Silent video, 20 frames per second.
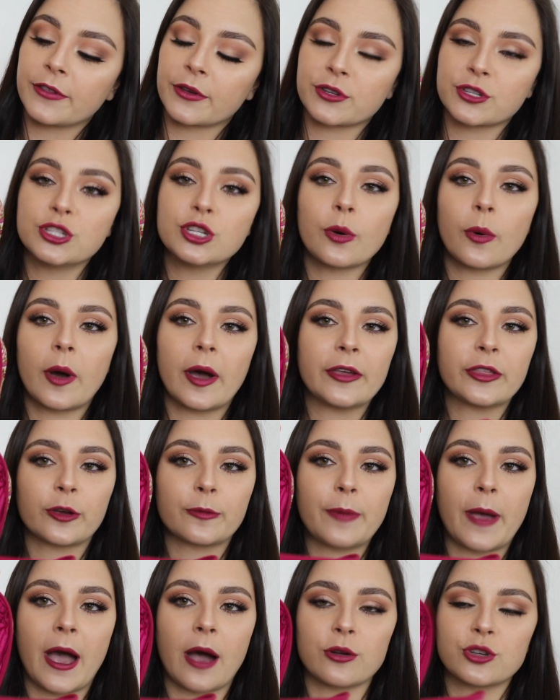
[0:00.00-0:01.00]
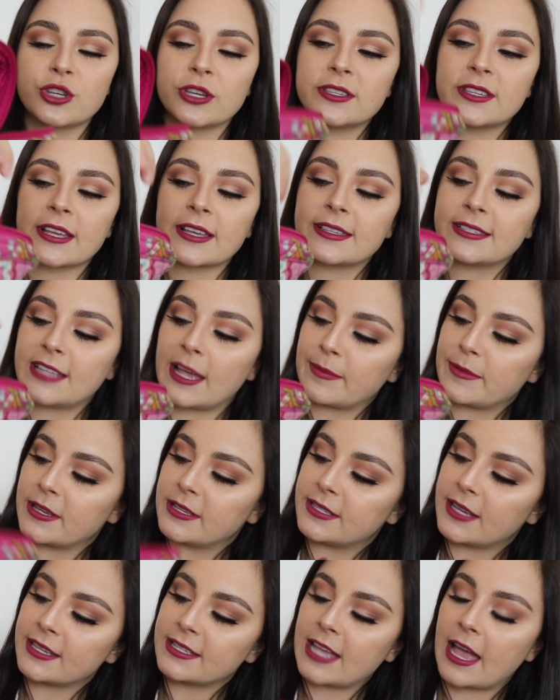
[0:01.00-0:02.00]
there's no other pouches, except
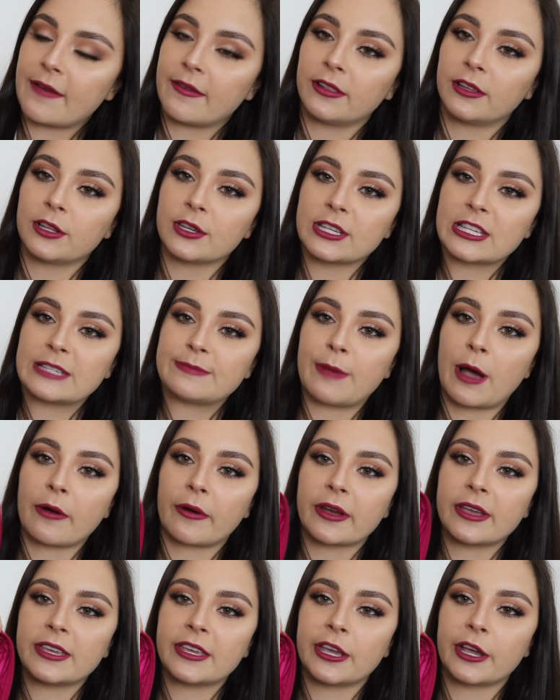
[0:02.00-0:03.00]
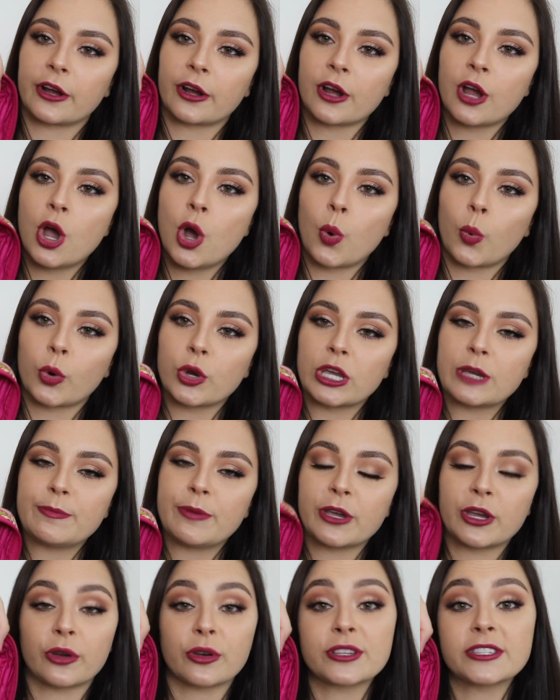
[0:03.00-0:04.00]
it does have a little spot right here where you
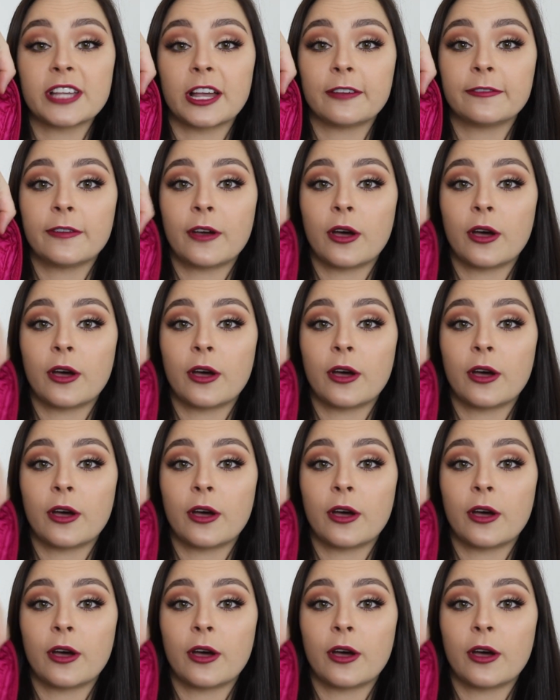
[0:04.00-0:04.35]
can put your cell